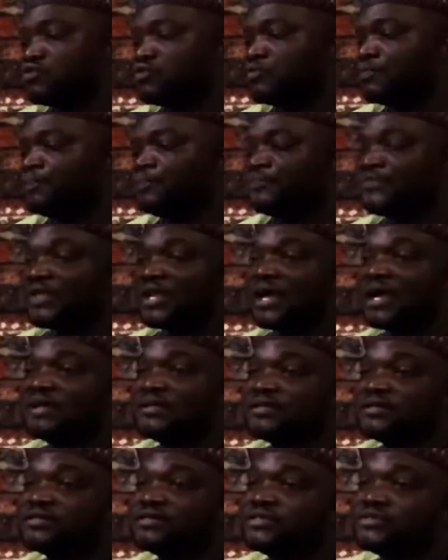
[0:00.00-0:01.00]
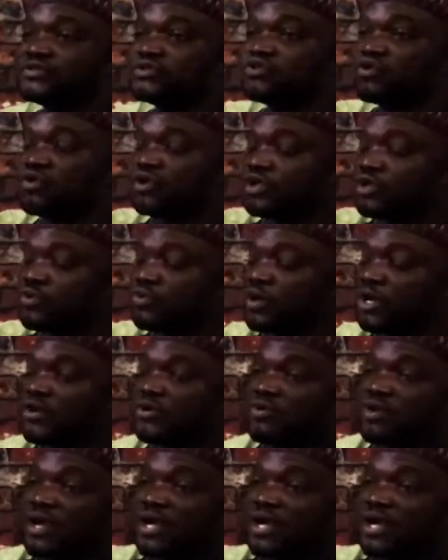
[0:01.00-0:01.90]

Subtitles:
you. And this is the only way you